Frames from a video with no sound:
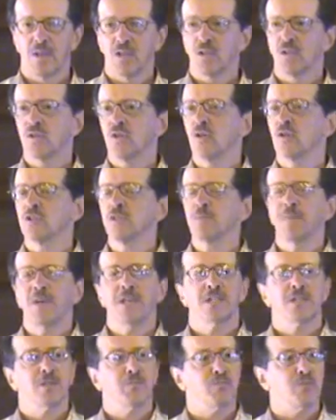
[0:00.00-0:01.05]
The
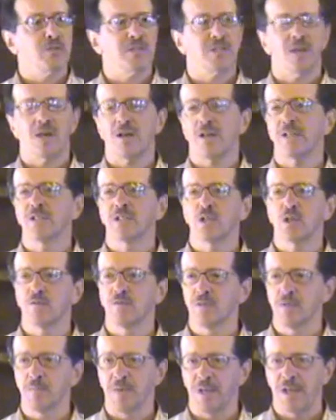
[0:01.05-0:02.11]
Toastmaster presides
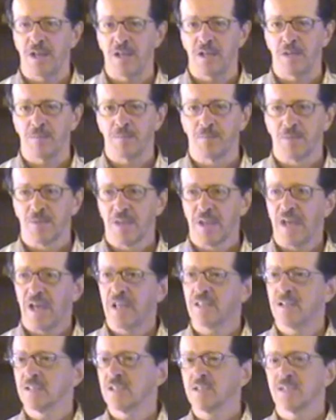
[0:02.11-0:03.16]
over the meeting
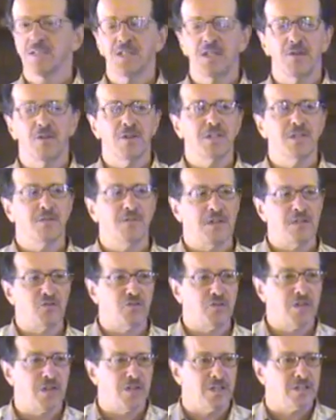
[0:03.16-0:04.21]
and does a series of
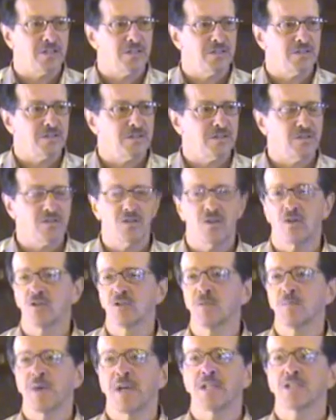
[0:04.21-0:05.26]
introductions. The
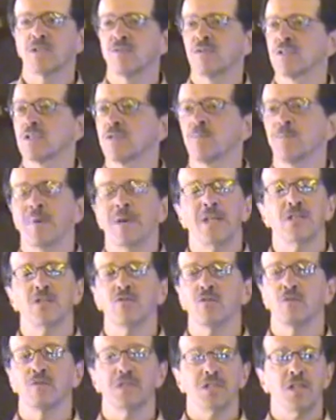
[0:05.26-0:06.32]
Toastmaster is the
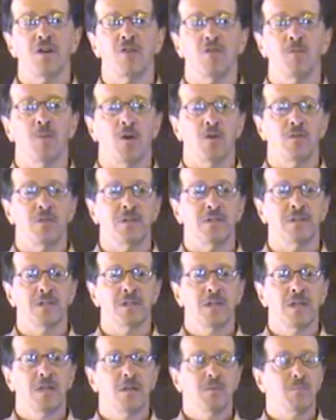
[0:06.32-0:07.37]
master of ceremonies,
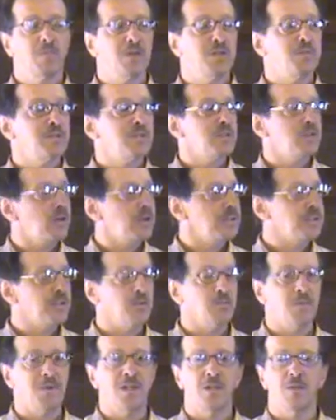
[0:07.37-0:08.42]
but he must
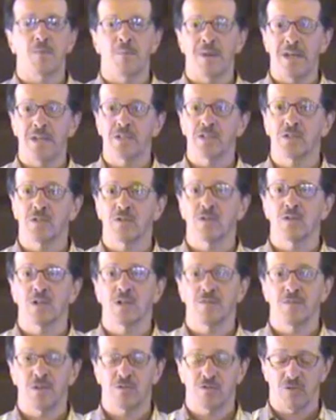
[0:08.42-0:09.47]
also be the master
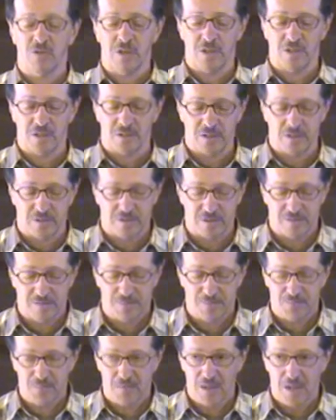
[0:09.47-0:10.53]
of introductions.
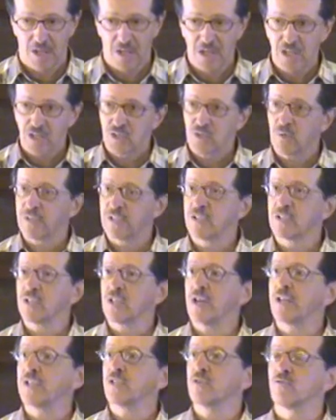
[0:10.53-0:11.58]
So I
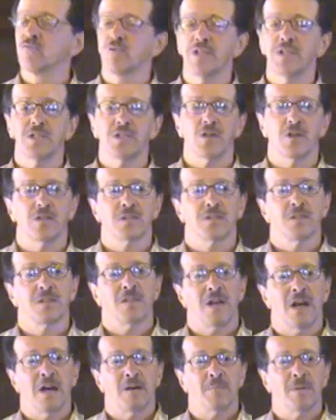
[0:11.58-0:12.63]
decided to research the
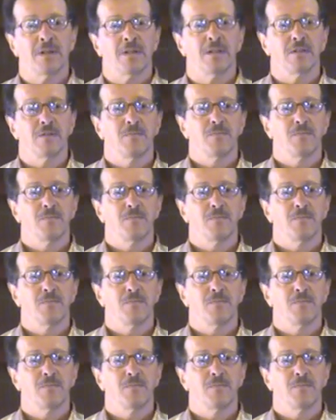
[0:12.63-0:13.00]
topic.